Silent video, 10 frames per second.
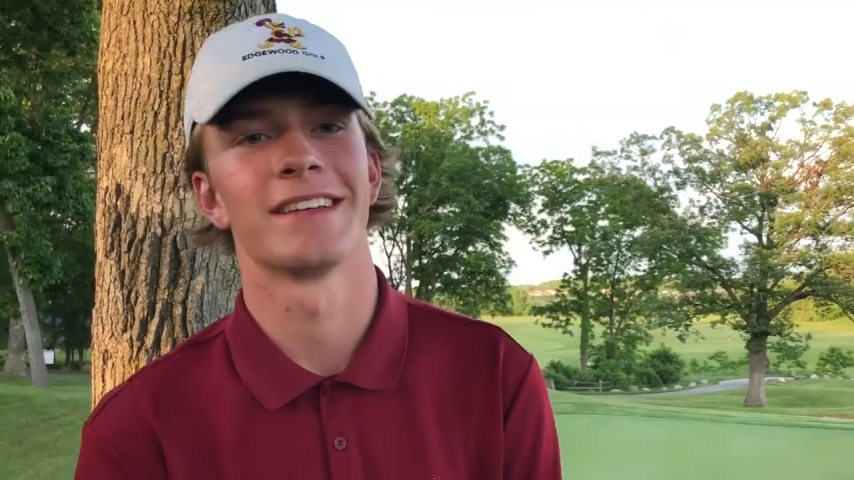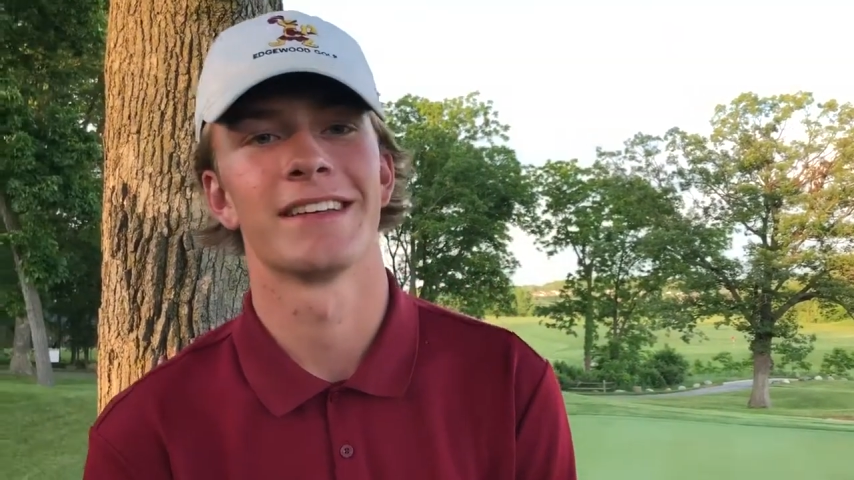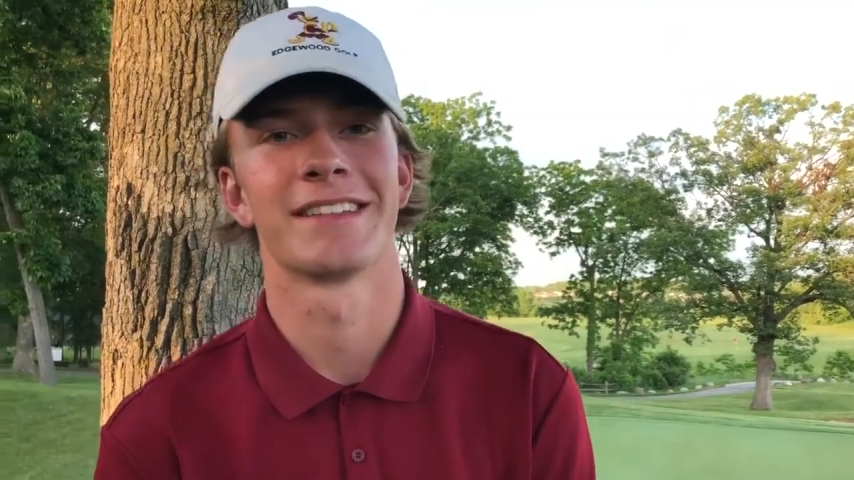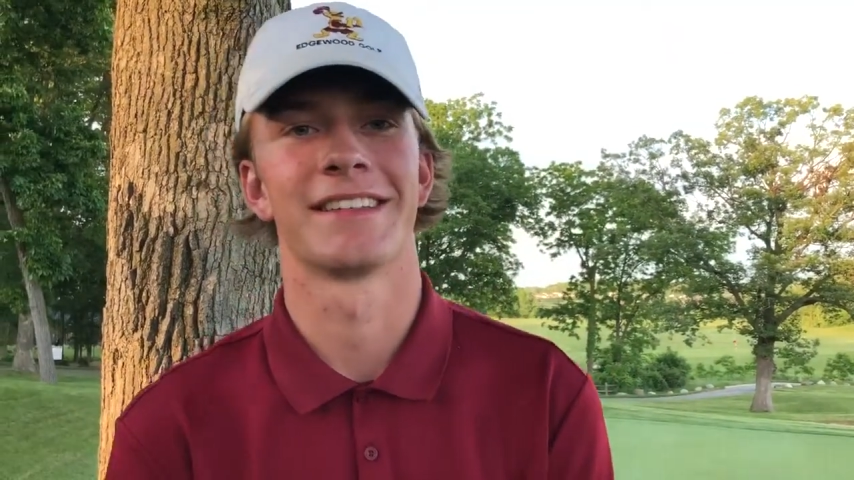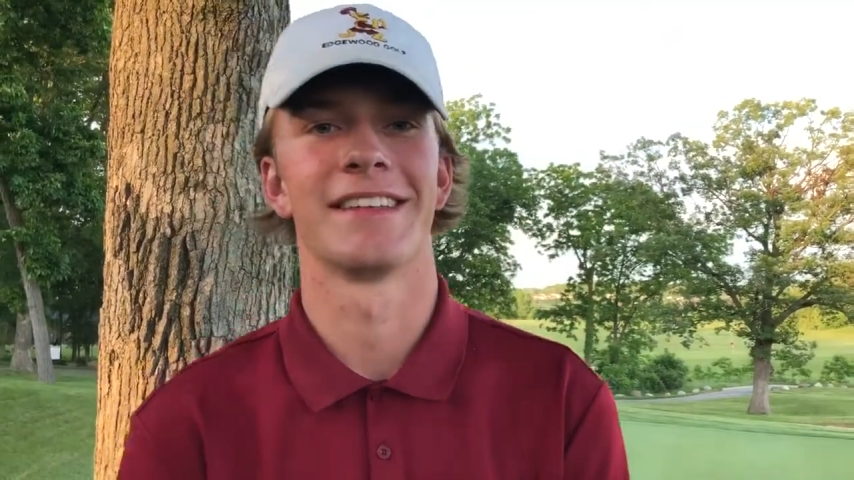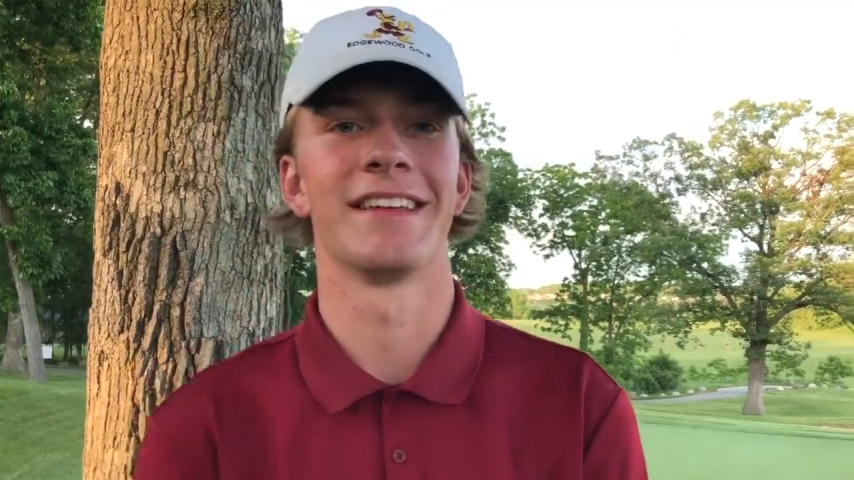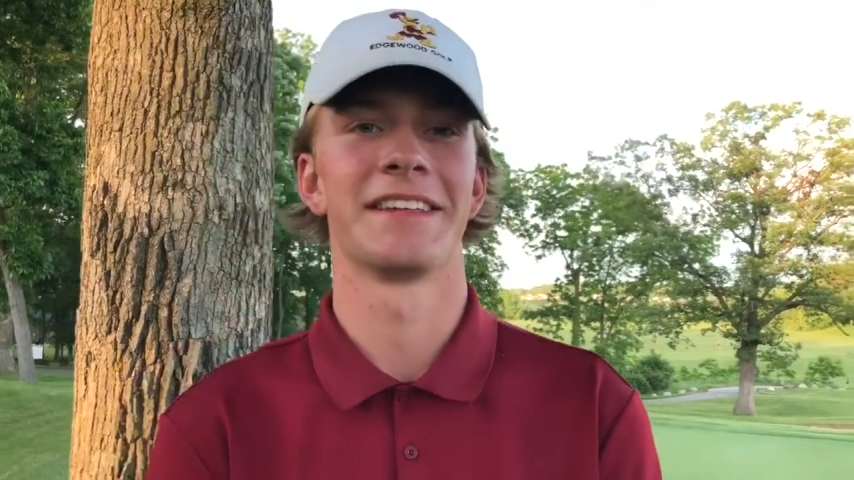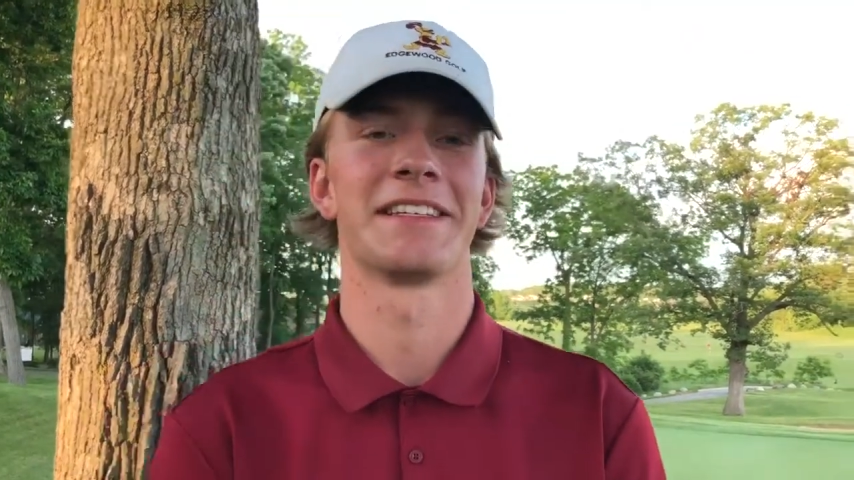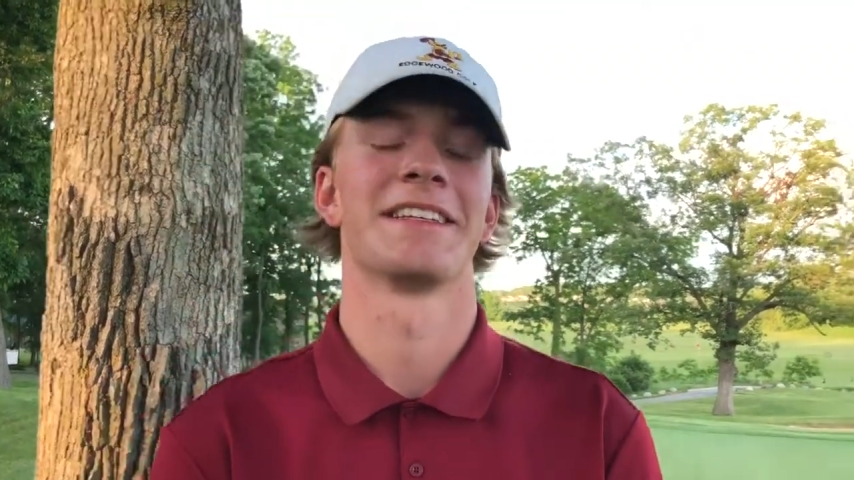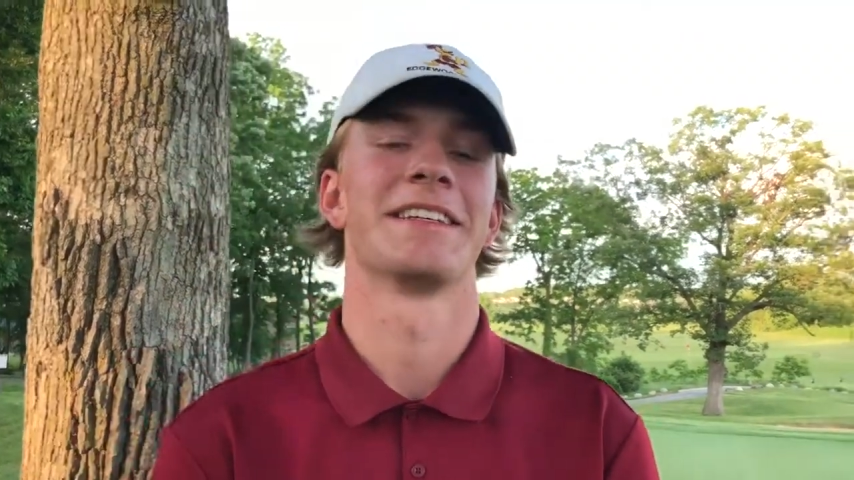Actually. Yeah,
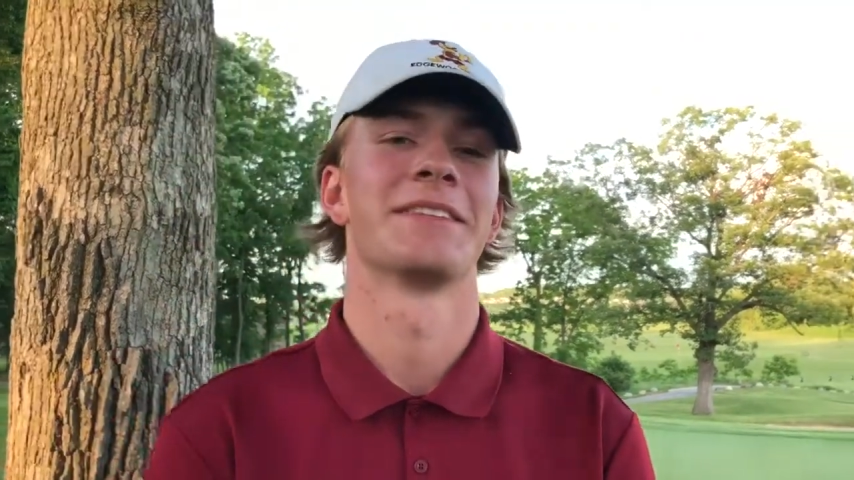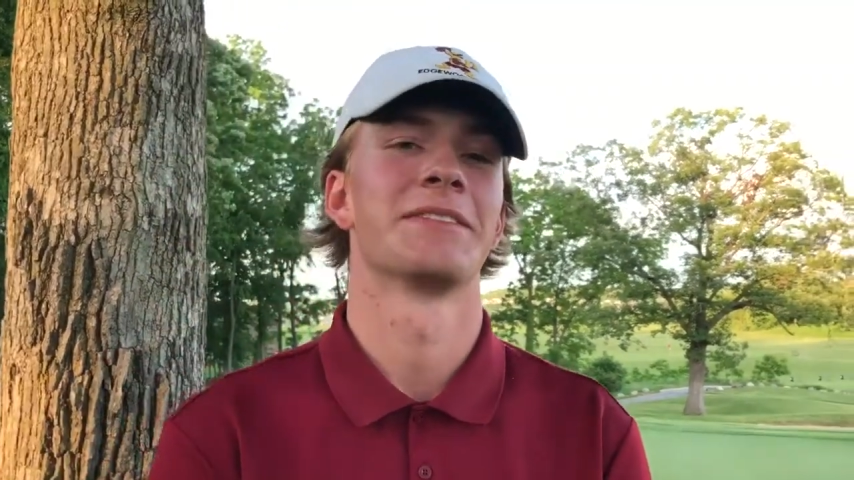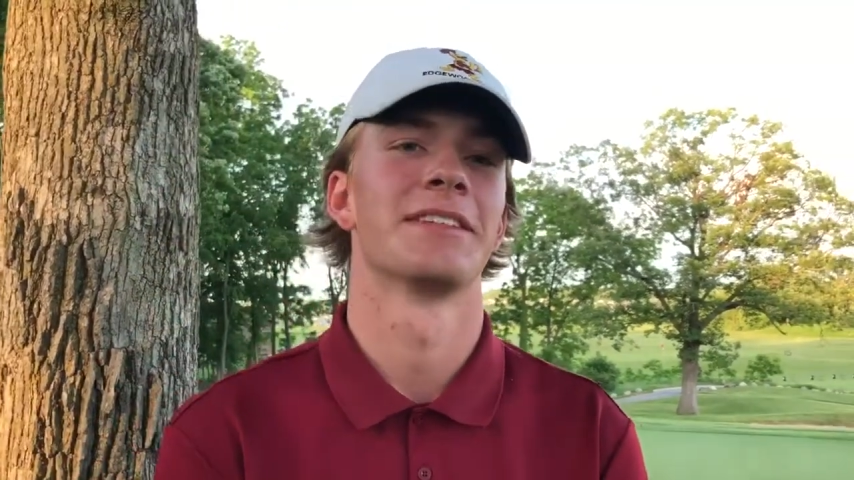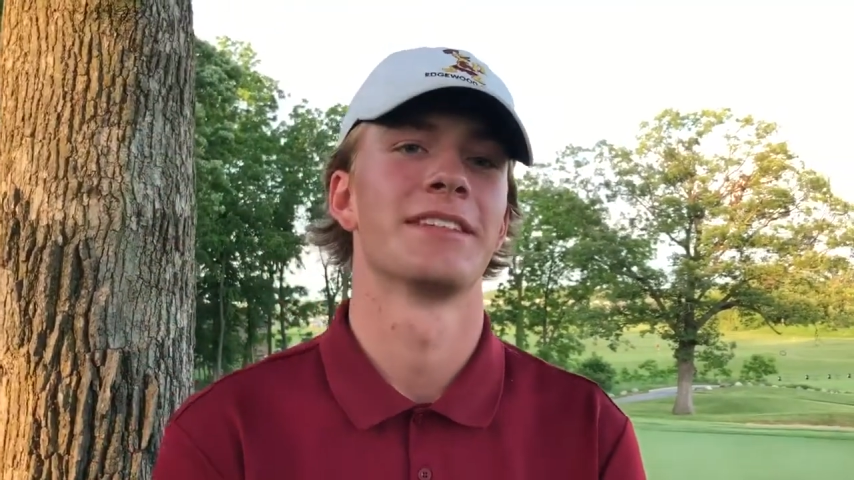yeah.